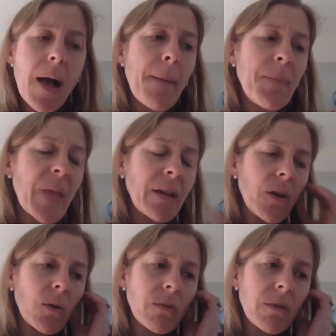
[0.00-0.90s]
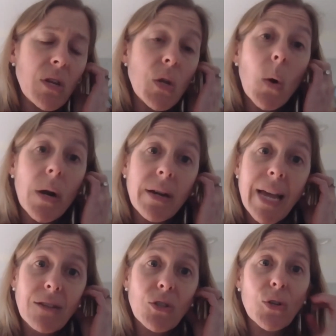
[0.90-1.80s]
I know New York
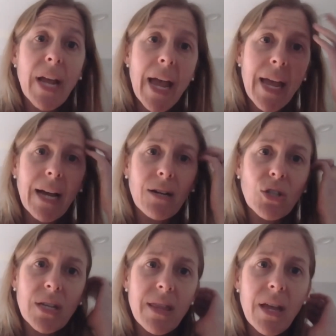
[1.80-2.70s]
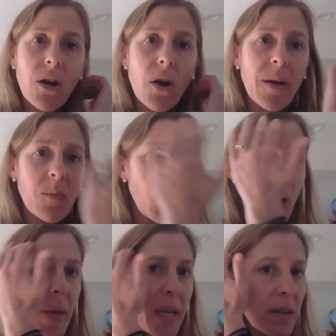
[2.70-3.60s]
yesterday, actually, their
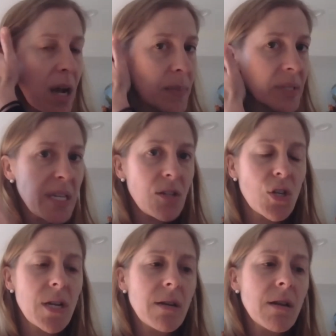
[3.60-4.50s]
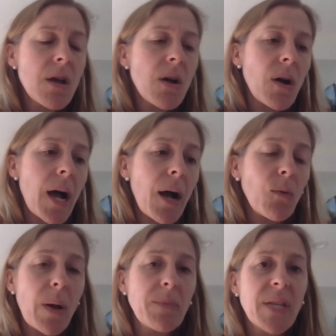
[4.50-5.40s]
unemployment compensation
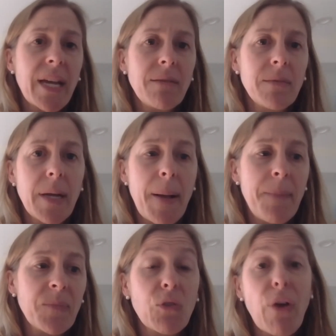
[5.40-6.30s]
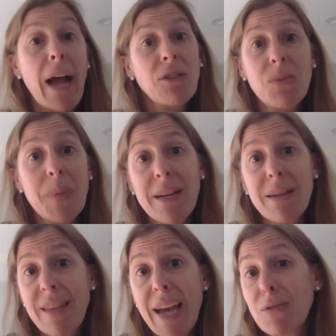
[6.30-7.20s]
website crashed because
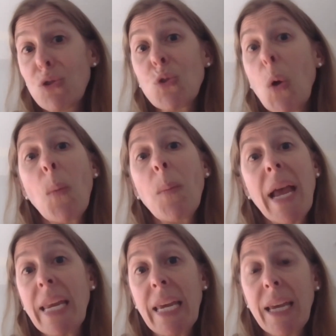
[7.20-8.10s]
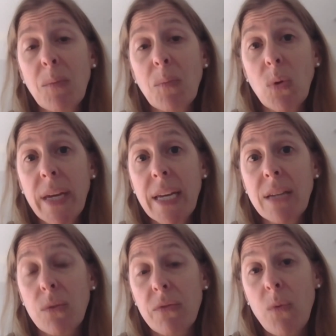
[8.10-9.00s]
they had so many
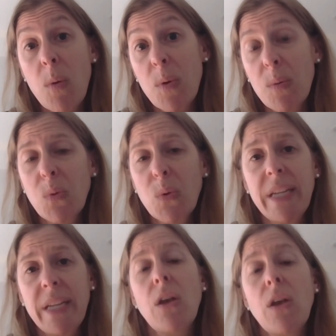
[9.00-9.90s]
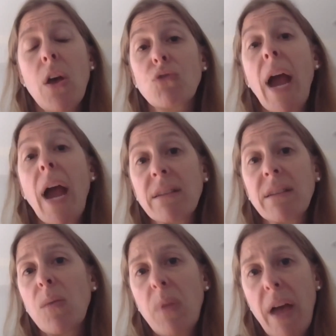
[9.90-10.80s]
employees or former employees trying
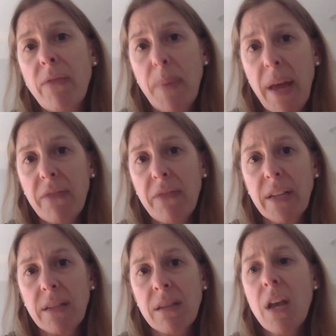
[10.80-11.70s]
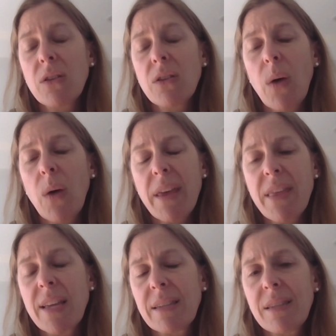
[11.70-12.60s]
to apply for benefits. So I
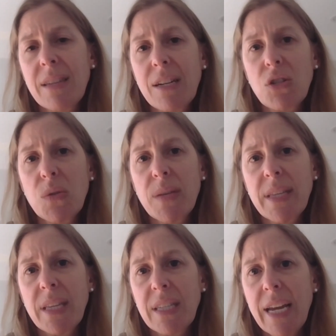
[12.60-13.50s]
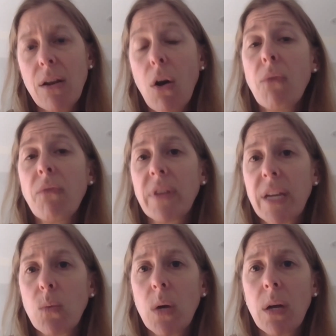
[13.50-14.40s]
think this is an issue that the state
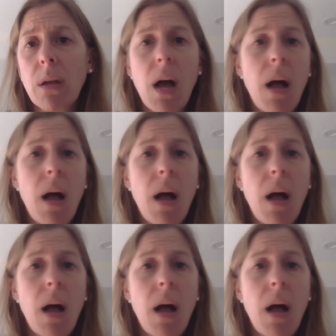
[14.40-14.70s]
hopefully will